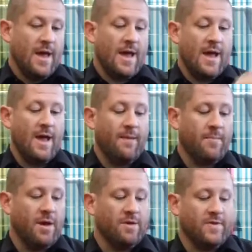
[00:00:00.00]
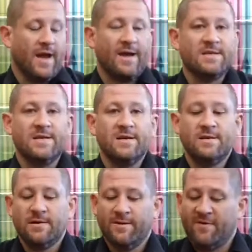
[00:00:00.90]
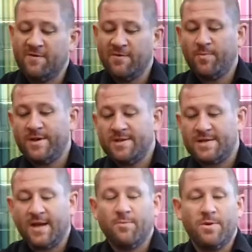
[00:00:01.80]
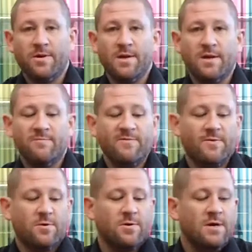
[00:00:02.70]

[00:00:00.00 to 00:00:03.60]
And the idea, if you've never played a deck building game before,